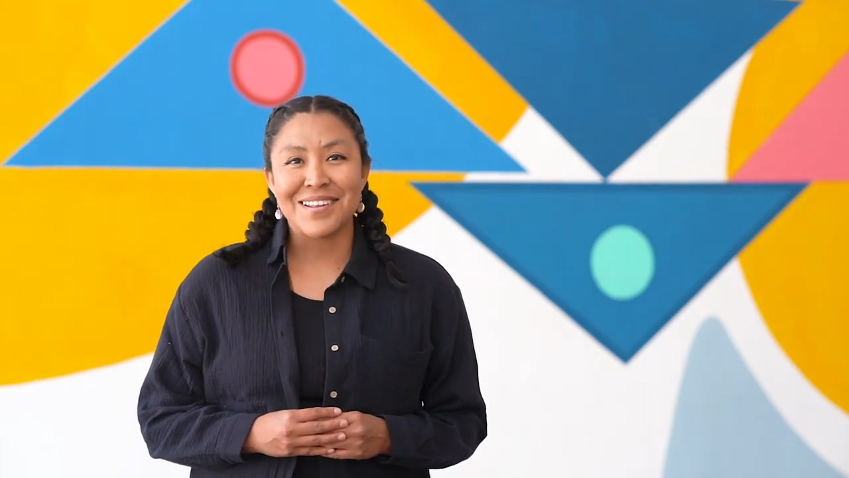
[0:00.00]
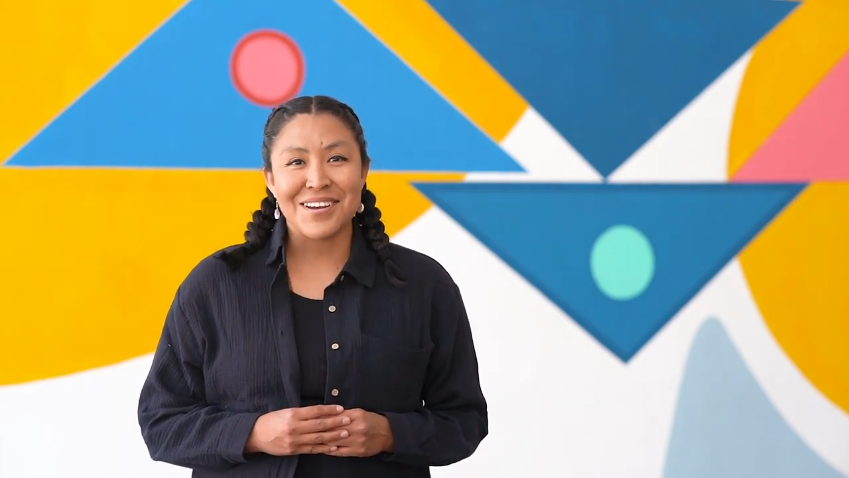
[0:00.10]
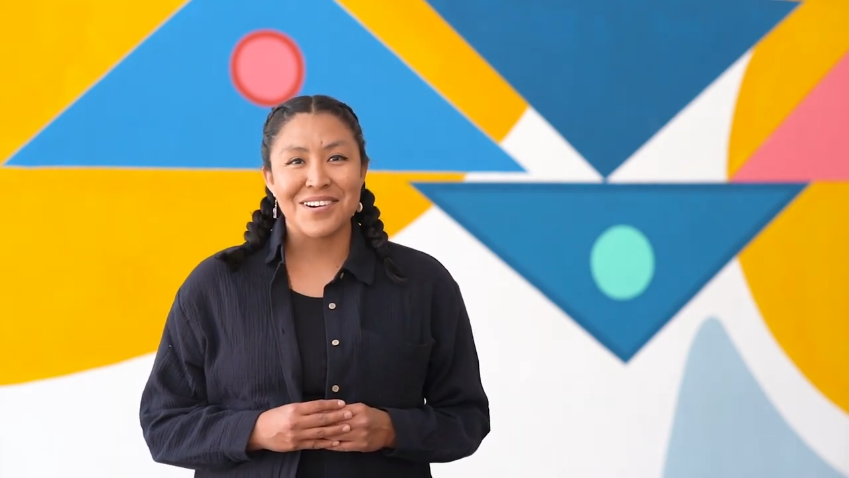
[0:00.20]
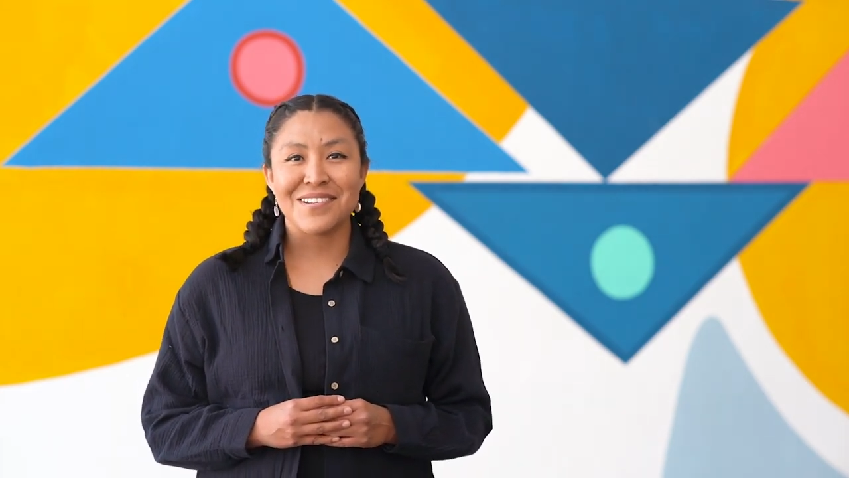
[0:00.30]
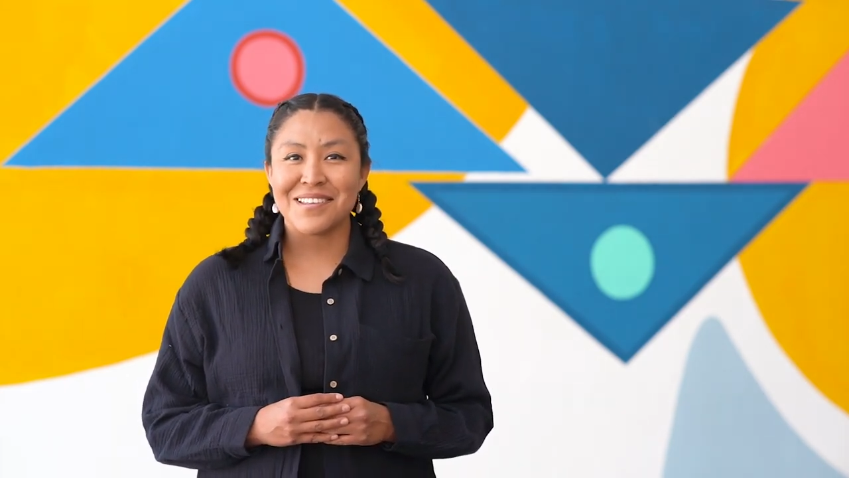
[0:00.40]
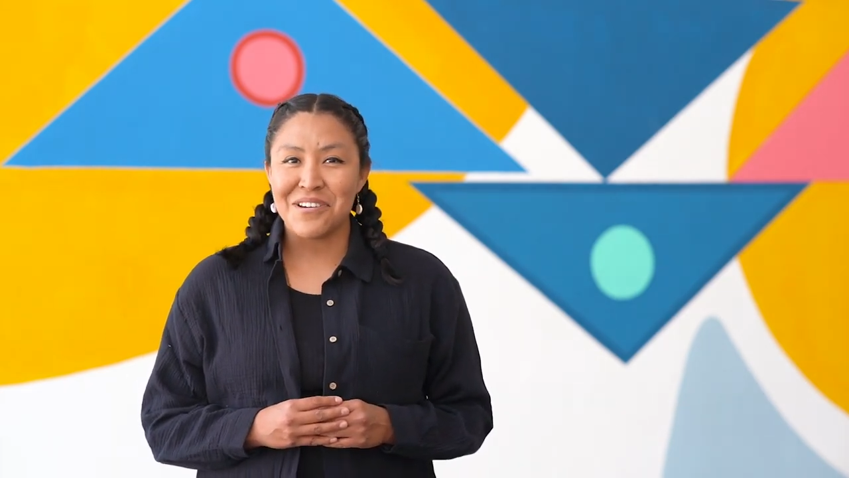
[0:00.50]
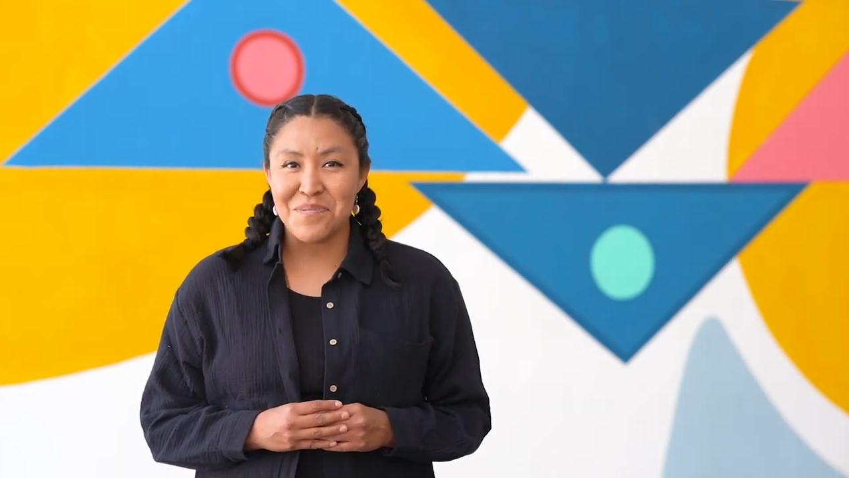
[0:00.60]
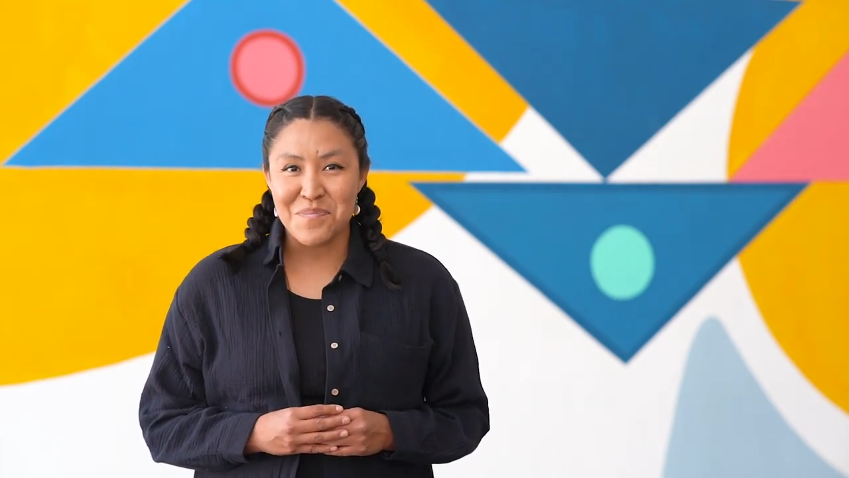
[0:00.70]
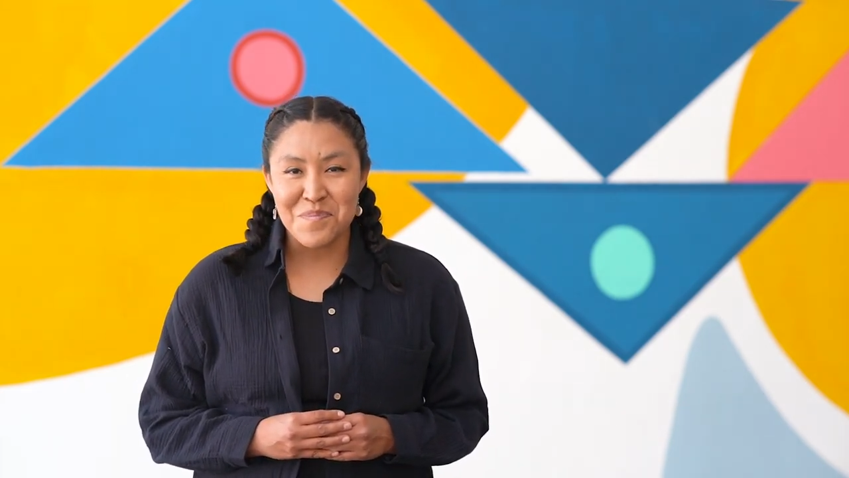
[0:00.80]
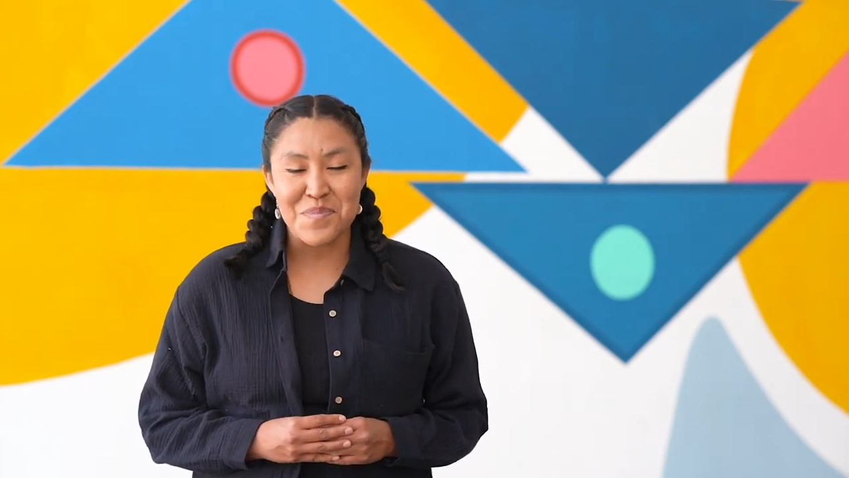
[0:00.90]
large
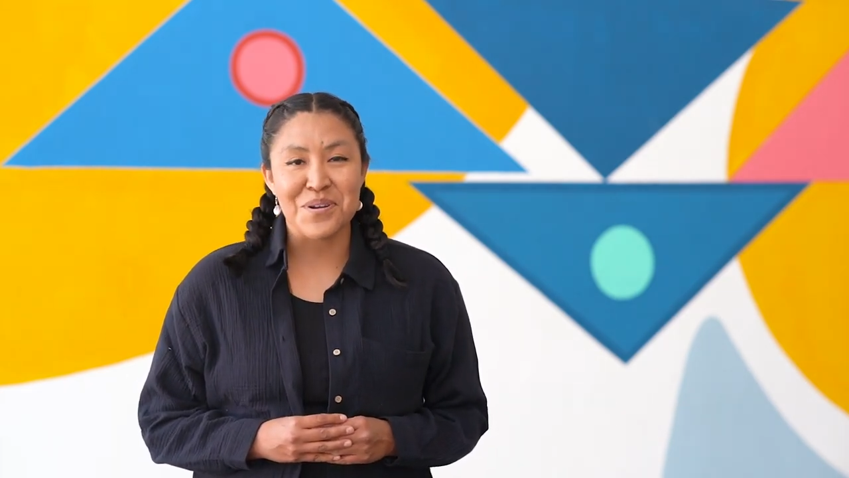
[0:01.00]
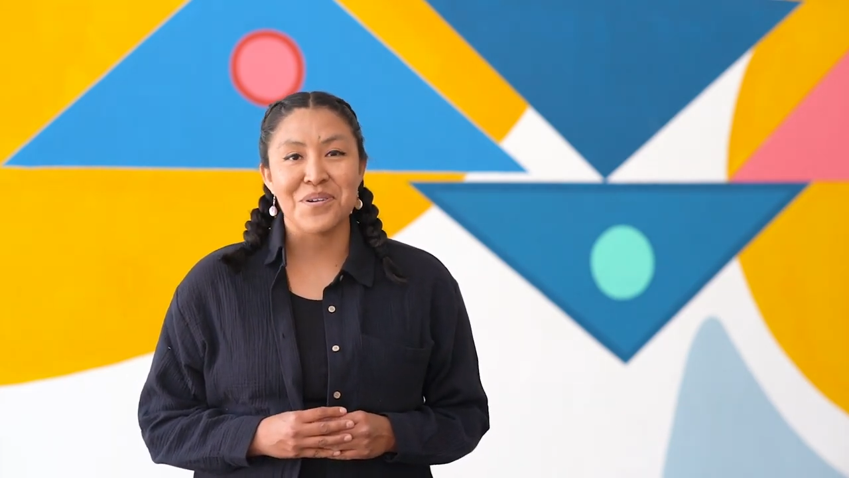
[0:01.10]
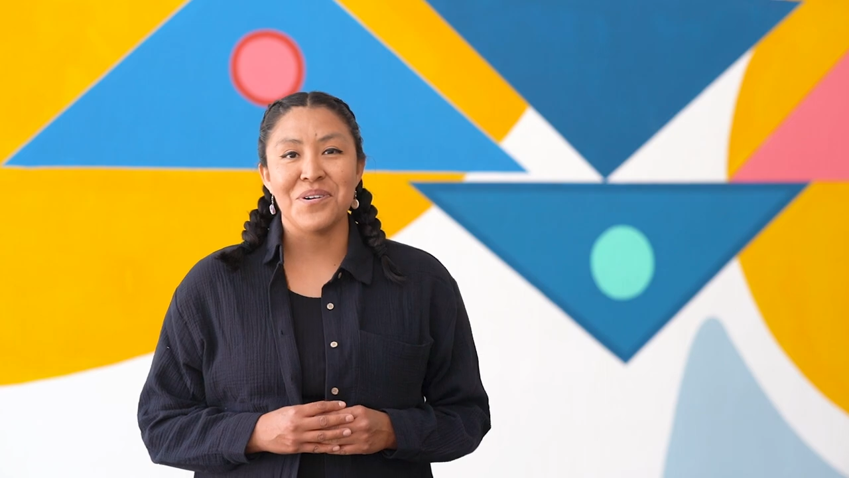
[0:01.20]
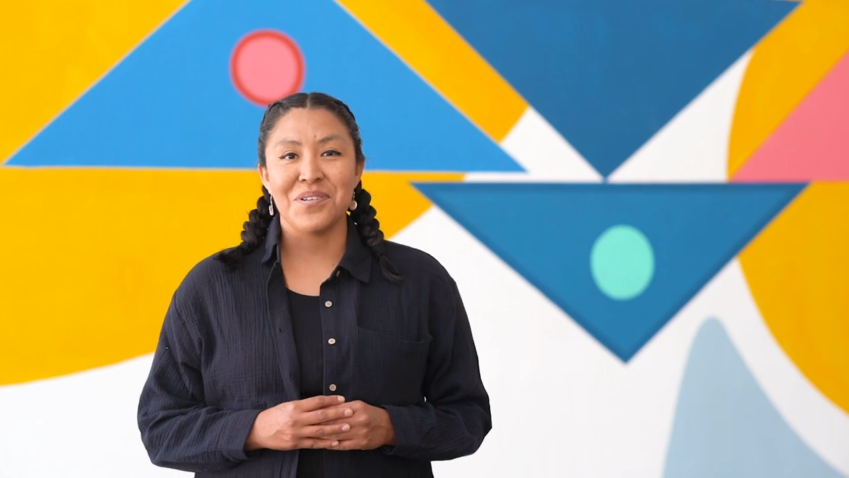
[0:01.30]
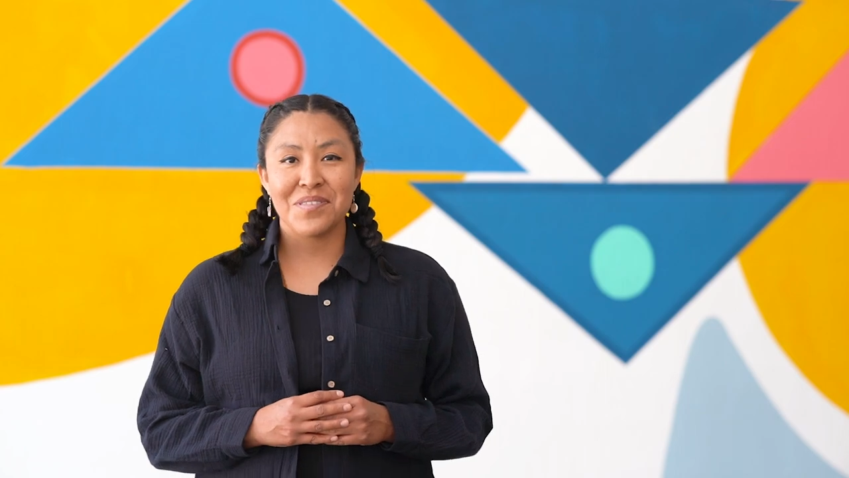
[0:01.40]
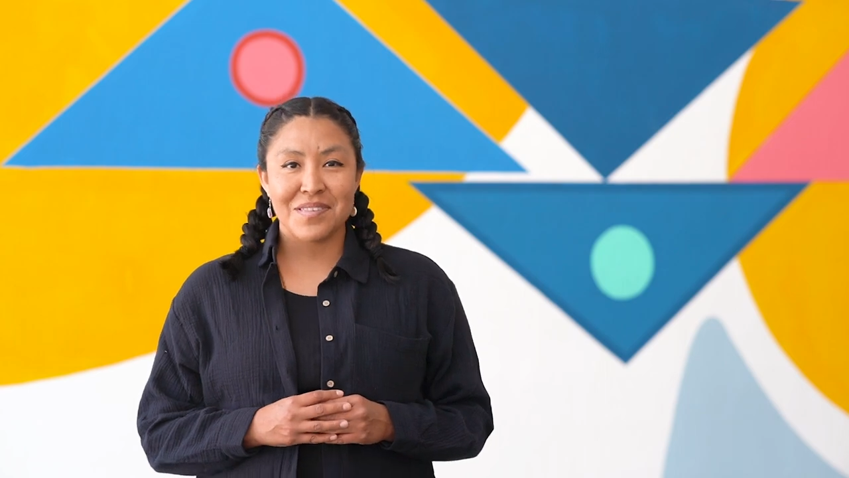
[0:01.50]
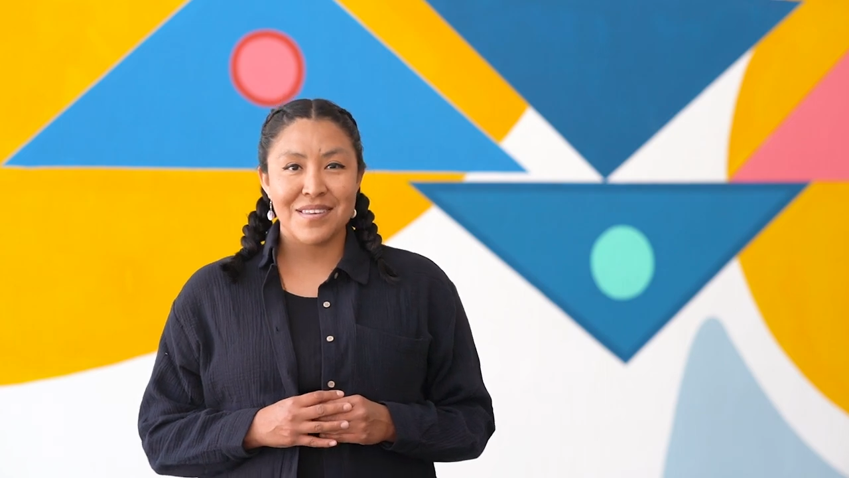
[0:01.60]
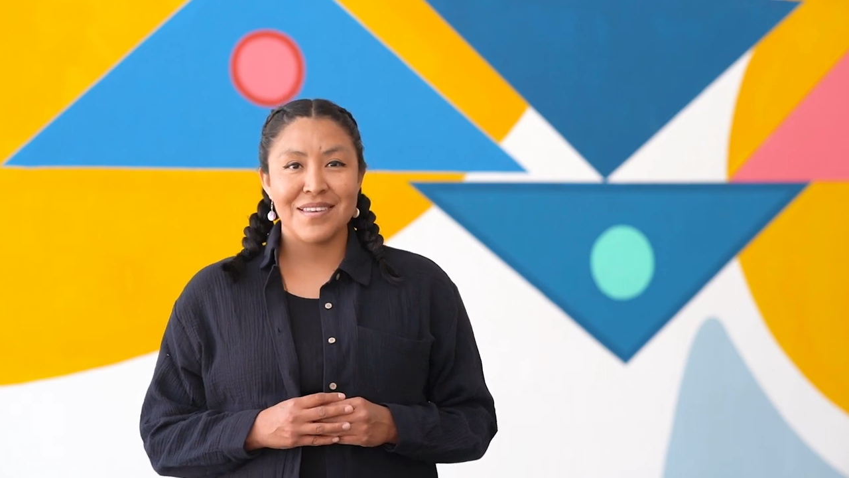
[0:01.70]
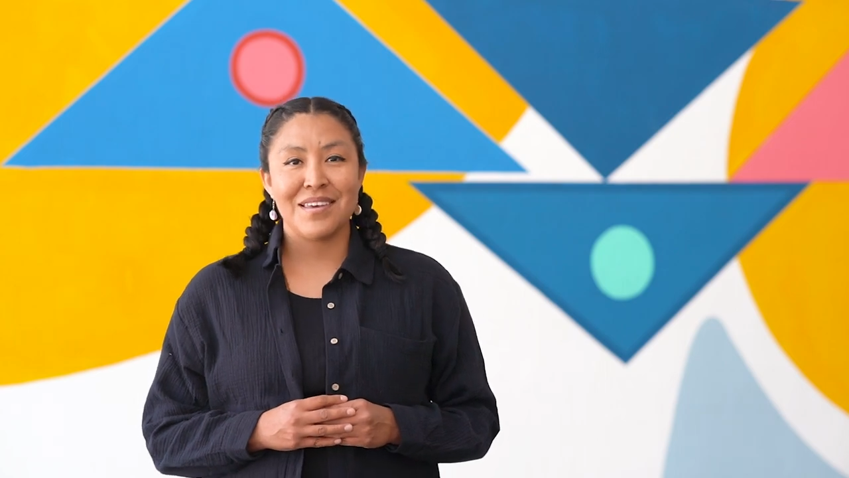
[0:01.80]
scale murals